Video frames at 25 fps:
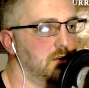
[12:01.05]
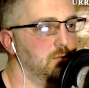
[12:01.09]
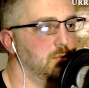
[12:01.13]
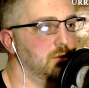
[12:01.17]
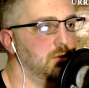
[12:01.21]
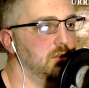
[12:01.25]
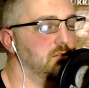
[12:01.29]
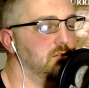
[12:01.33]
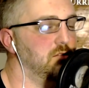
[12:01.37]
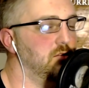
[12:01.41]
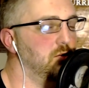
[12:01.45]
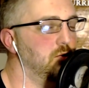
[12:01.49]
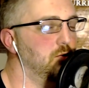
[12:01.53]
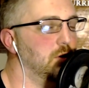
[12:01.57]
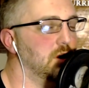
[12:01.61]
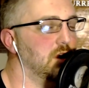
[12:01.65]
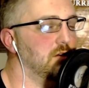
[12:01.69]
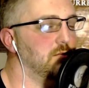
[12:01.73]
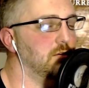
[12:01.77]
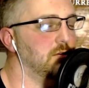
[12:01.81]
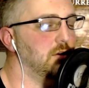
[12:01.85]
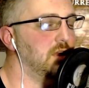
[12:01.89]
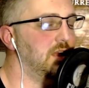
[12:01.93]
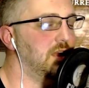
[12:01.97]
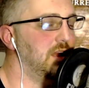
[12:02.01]
is do
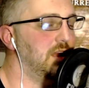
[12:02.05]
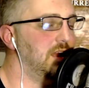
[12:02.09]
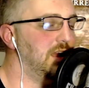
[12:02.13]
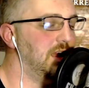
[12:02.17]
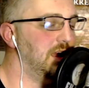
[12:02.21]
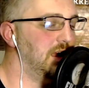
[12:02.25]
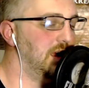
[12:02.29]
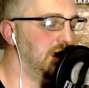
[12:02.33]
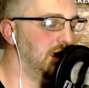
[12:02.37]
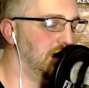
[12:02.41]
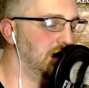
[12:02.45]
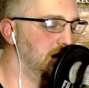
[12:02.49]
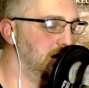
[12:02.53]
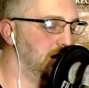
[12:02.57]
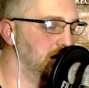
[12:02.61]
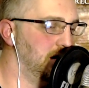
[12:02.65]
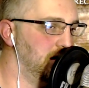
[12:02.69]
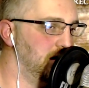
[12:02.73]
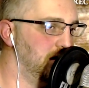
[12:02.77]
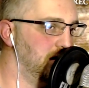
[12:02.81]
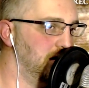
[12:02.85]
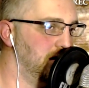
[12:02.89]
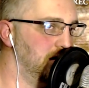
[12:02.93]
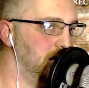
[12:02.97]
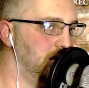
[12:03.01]
whatever he
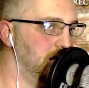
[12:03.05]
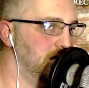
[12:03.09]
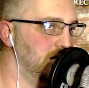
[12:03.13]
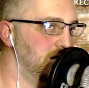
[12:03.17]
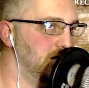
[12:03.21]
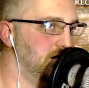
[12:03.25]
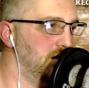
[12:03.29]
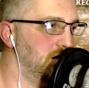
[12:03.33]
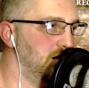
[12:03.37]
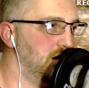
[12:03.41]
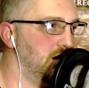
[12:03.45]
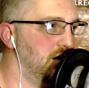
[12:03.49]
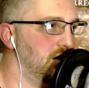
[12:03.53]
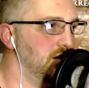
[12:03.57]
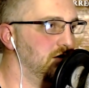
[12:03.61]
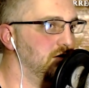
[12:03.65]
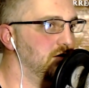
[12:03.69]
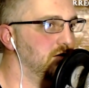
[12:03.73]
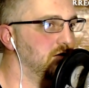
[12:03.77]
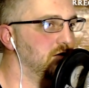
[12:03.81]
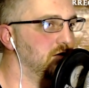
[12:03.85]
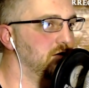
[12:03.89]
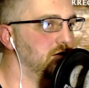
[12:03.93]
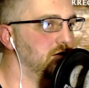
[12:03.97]
says.